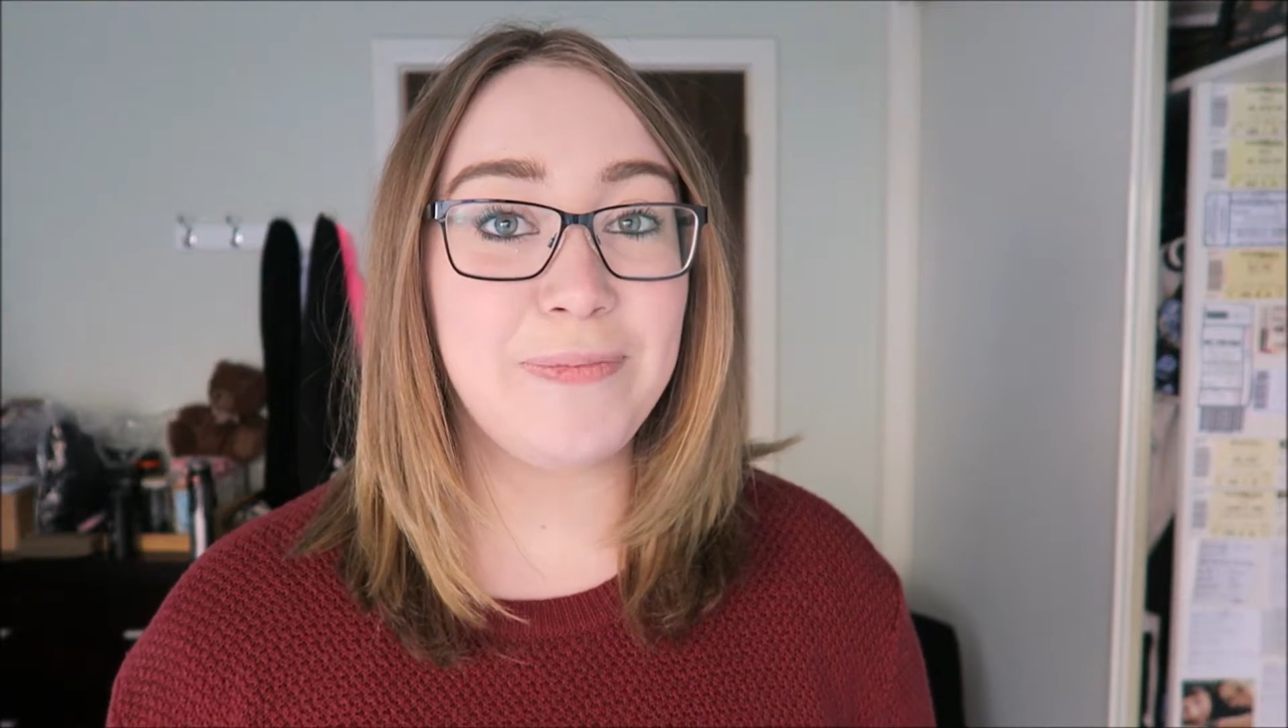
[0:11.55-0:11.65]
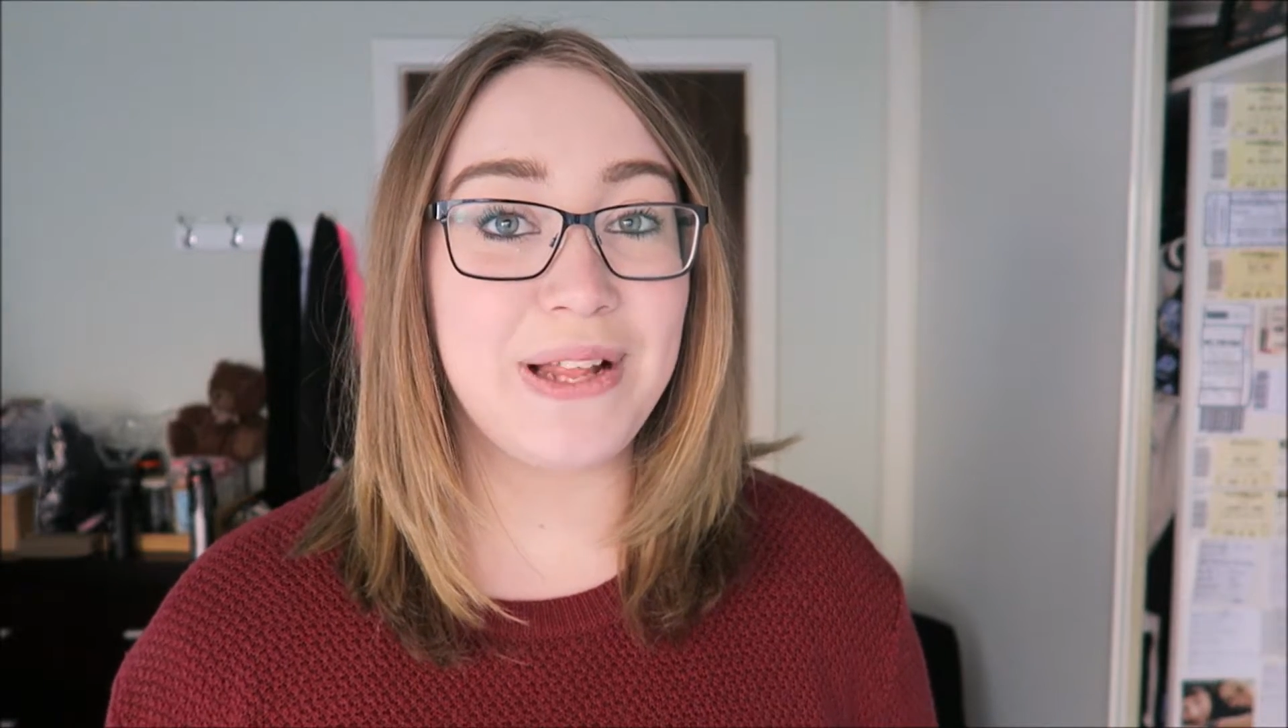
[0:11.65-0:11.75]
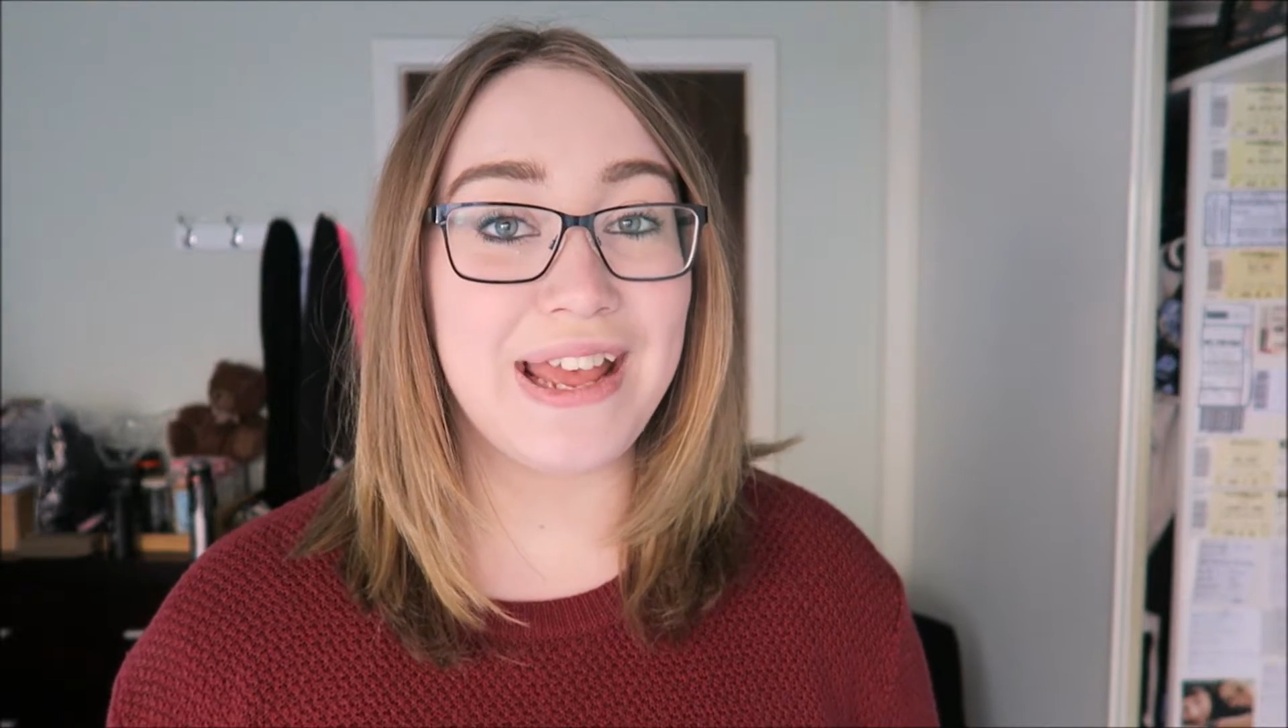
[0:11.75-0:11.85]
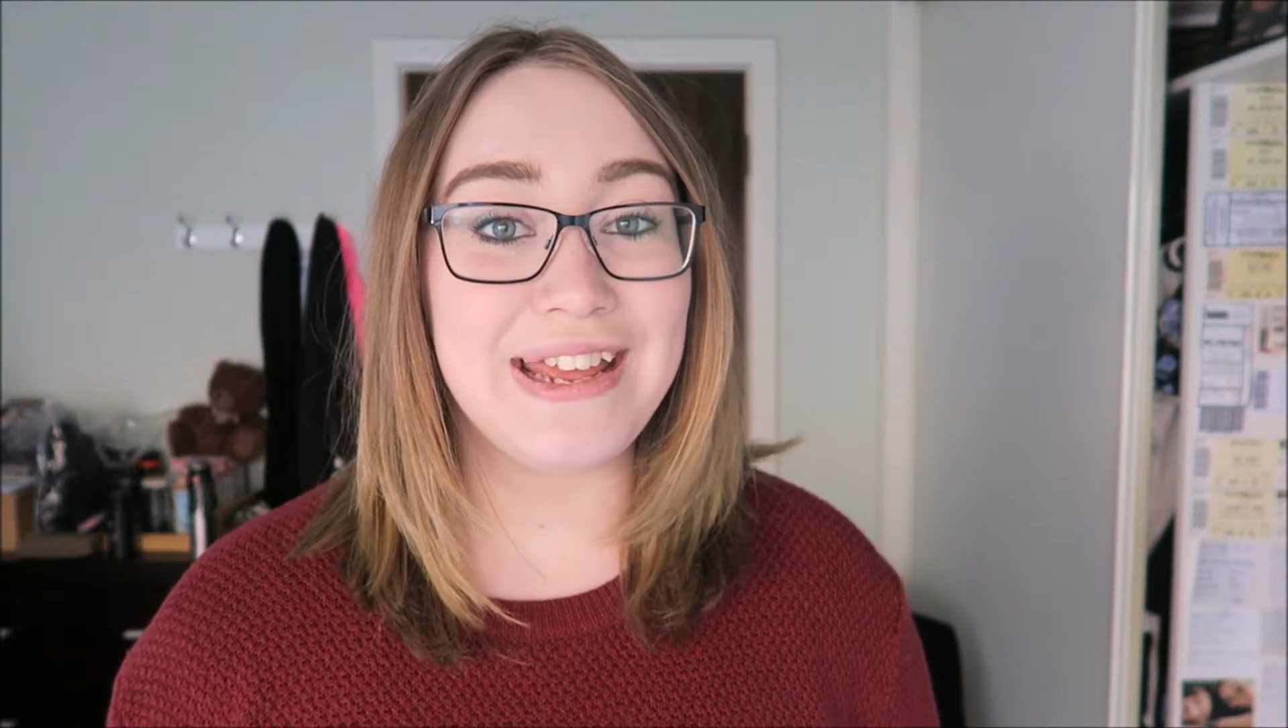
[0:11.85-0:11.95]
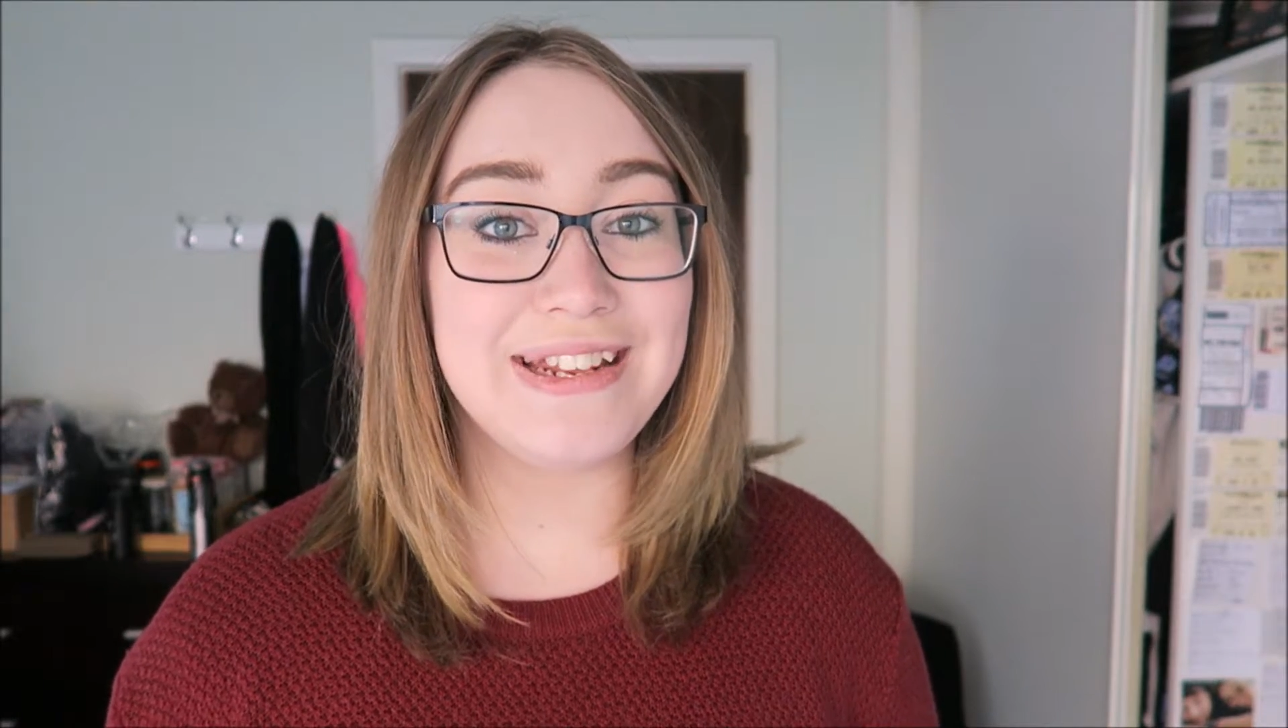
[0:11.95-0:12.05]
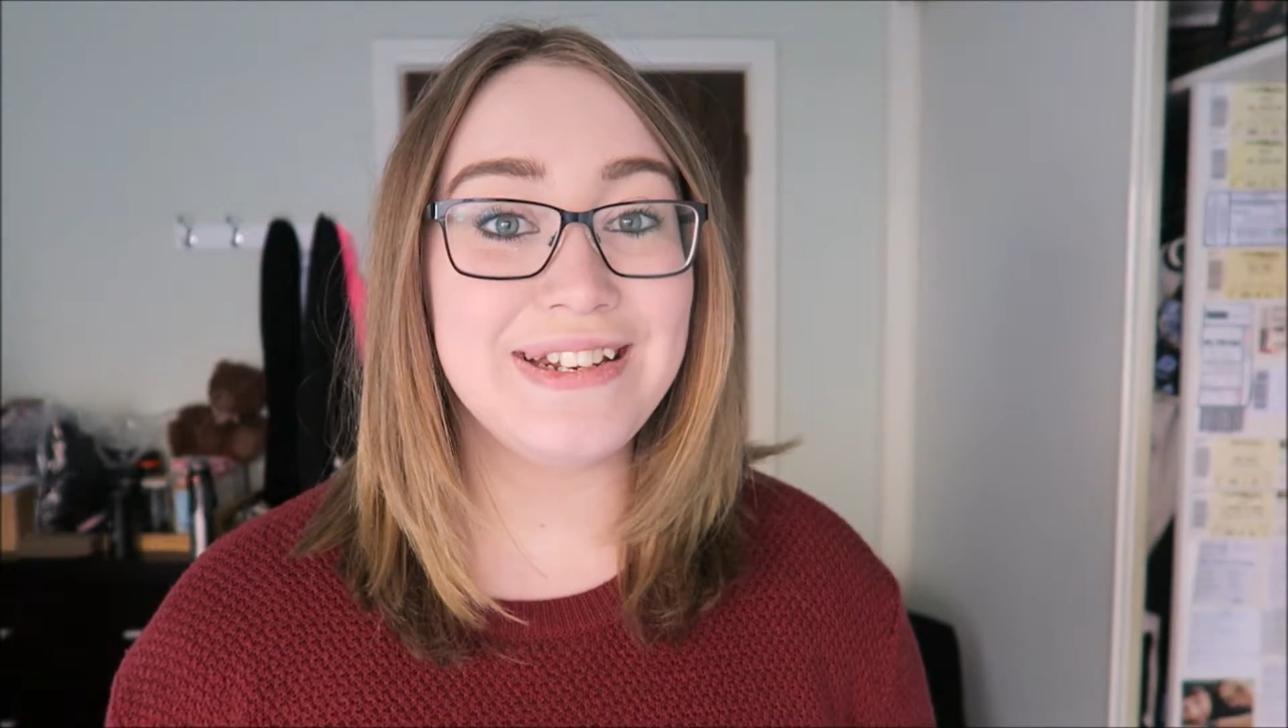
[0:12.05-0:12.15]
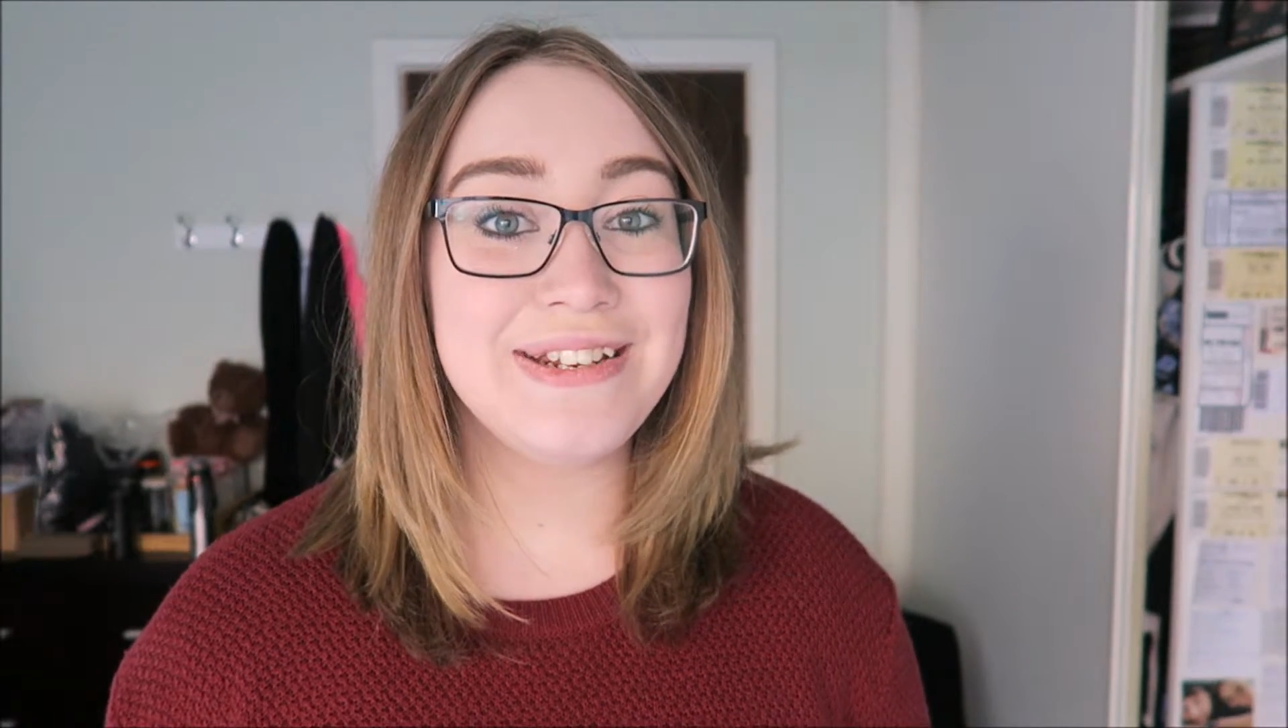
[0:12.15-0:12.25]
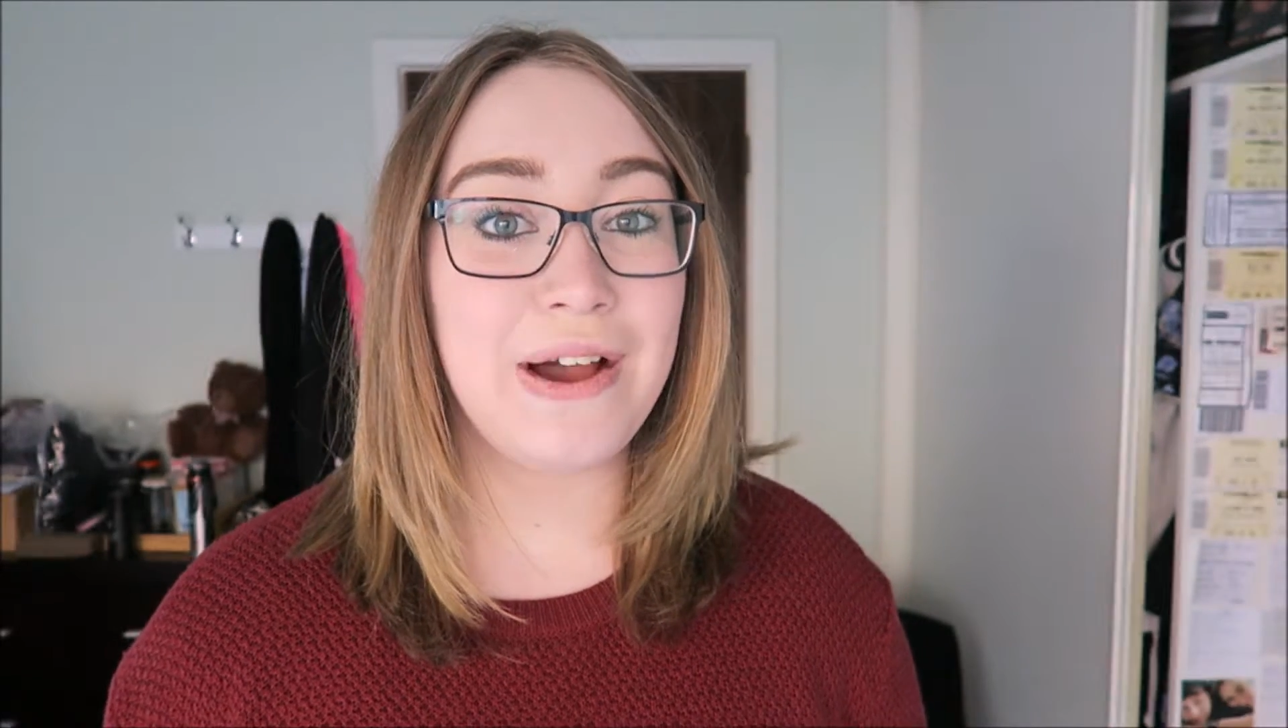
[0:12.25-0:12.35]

planned,